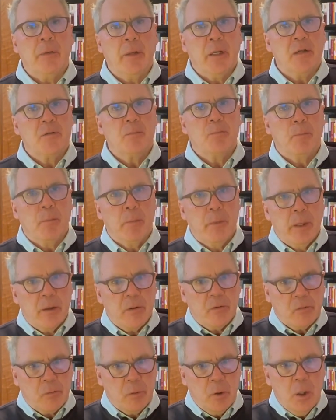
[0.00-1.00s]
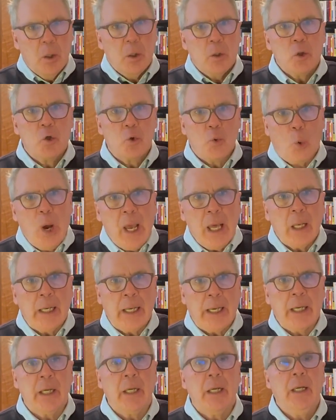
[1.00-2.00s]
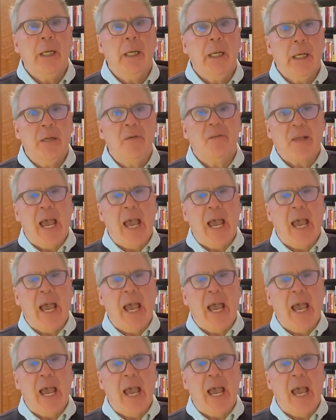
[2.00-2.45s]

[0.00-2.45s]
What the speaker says: this dwelling is